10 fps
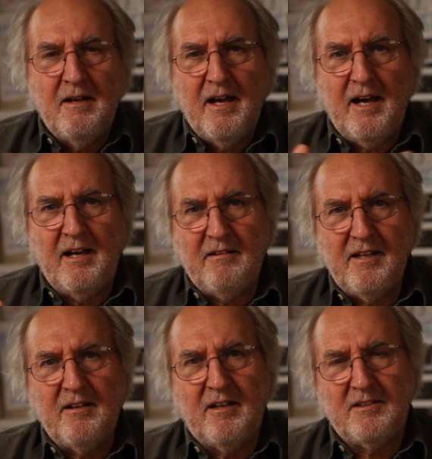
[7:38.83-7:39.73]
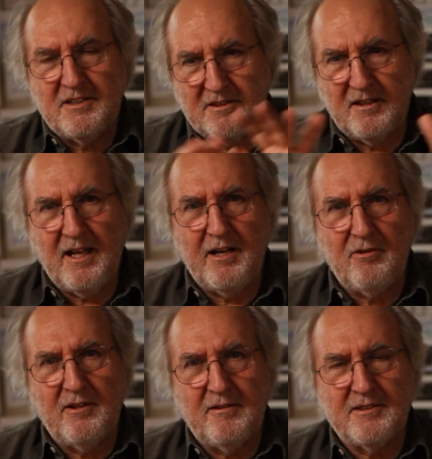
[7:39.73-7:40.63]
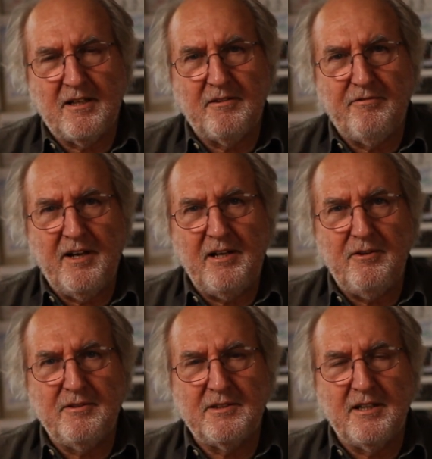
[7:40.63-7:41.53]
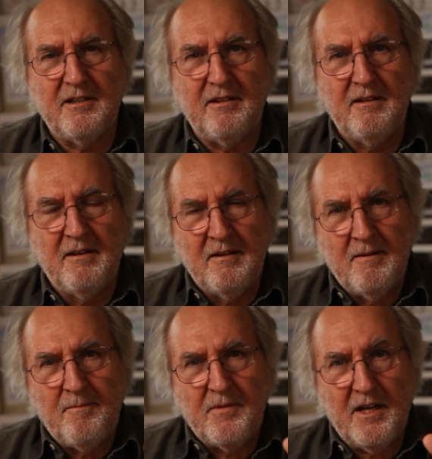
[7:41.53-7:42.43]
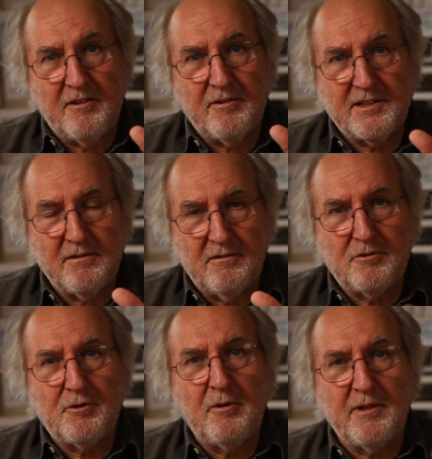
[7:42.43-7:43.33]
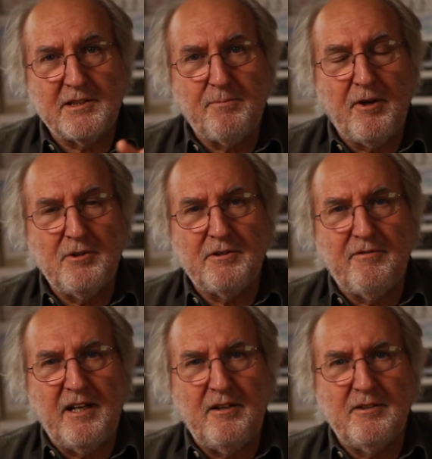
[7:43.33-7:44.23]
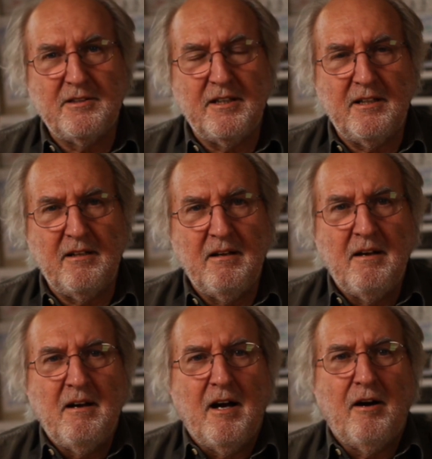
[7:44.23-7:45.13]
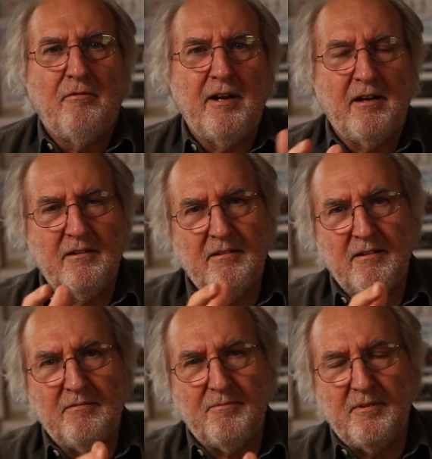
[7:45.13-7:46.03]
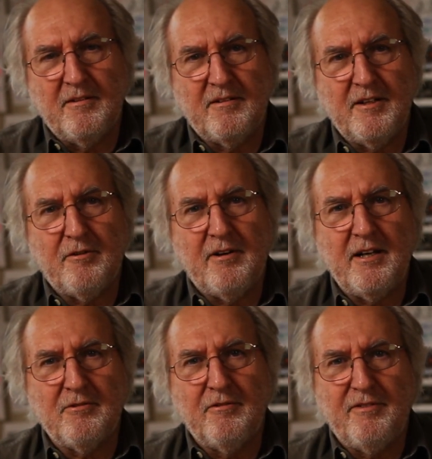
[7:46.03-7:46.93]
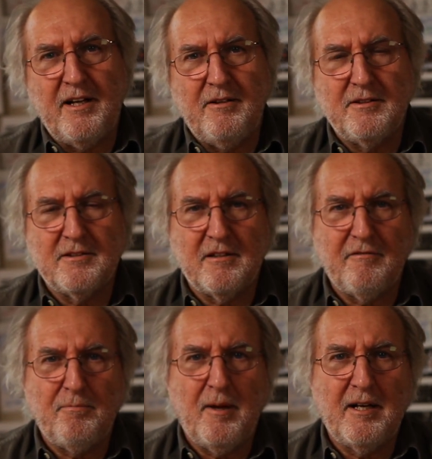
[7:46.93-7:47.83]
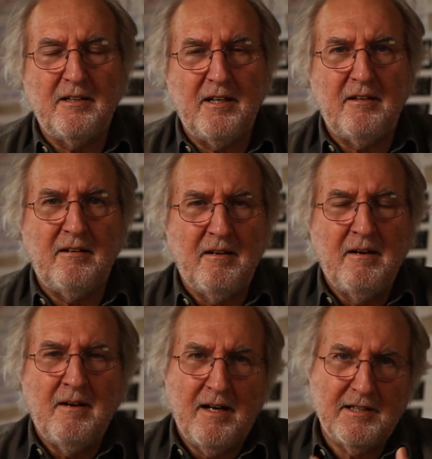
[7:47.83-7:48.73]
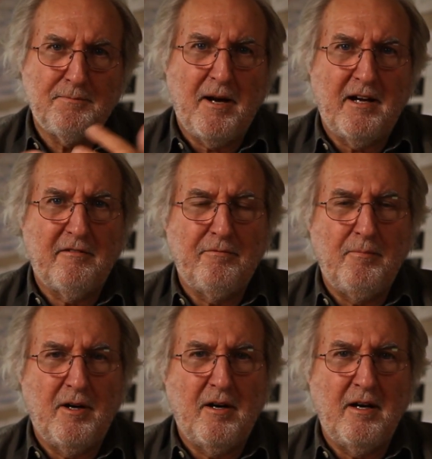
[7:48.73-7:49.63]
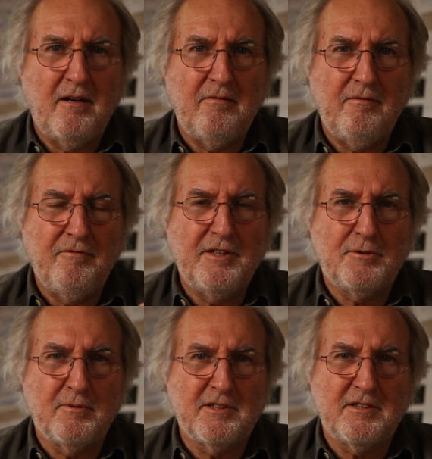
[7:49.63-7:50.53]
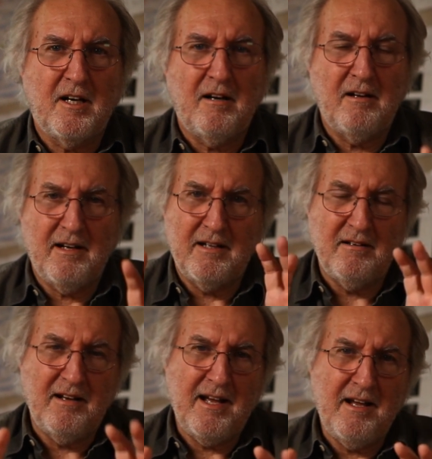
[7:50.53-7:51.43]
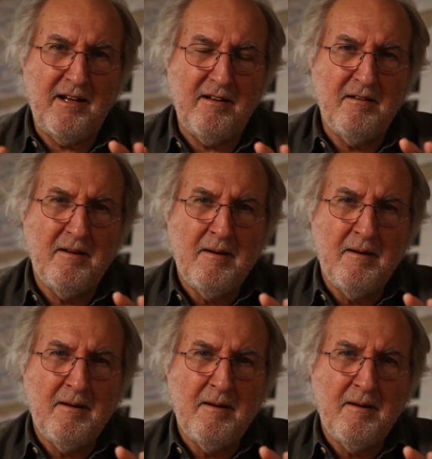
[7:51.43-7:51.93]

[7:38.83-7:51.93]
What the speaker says: And then I just lay all those other values in, the other true exposure values in, around the theoretical values that I've plugged in as part of my visual style, and laying